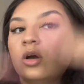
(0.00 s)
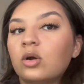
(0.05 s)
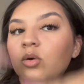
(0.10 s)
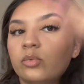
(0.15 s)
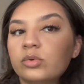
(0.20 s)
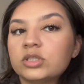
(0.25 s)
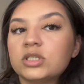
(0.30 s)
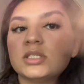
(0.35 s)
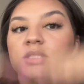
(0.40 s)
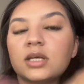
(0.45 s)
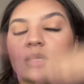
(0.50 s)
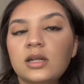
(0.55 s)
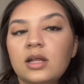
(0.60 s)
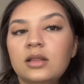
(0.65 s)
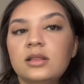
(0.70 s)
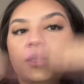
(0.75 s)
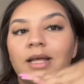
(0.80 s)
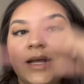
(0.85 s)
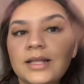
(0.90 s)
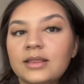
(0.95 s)
we're just gonna
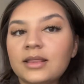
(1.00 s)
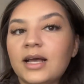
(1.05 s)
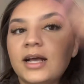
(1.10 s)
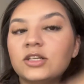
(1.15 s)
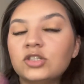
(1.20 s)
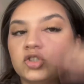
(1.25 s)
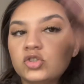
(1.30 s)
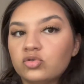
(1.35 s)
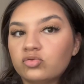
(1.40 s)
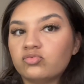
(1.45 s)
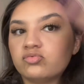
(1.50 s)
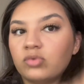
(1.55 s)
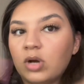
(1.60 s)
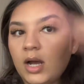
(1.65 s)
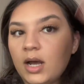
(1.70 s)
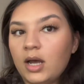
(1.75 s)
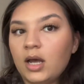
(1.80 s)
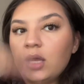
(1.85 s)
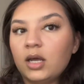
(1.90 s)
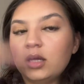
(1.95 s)
let that
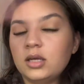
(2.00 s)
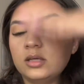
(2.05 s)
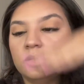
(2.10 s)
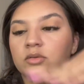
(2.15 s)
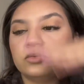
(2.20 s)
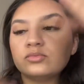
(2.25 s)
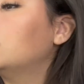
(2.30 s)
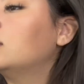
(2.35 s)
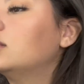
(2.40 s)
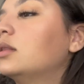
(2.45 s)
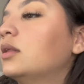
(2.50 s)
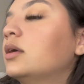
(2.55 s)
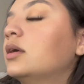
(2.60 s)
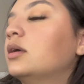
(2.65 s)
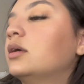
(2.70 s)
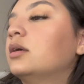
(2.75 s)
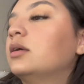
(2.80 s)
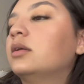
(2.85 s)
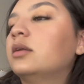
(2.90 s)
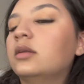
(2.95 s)
dry and
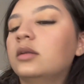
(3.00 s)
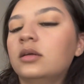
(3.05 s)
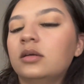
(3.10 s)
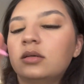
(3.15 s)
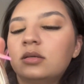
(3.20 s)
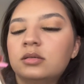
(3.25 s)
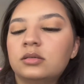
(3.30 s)
then